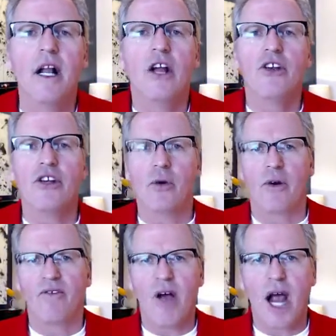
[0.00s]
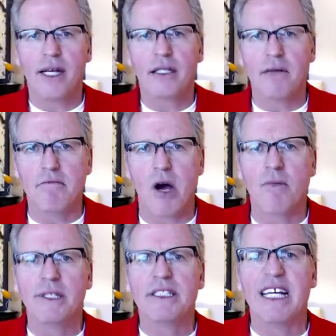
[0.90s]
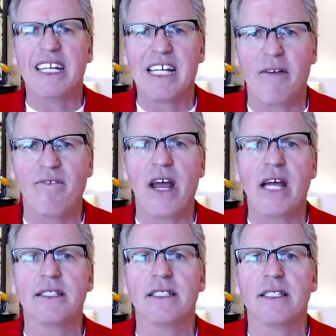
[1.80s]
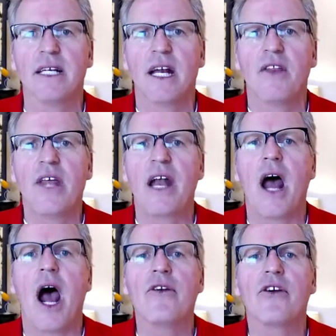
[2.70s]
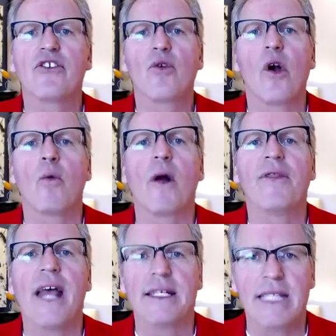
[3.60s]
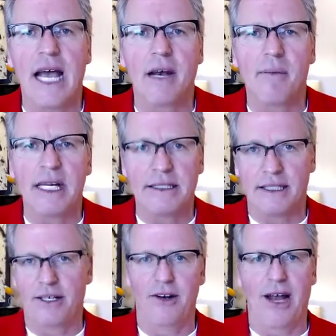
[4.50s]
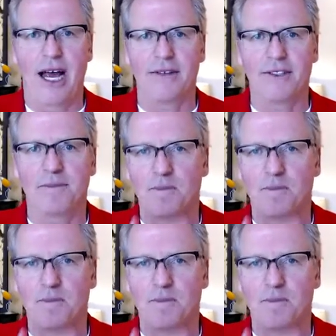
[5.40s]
You are finding the moments and the events that underscore what that data means in their lives.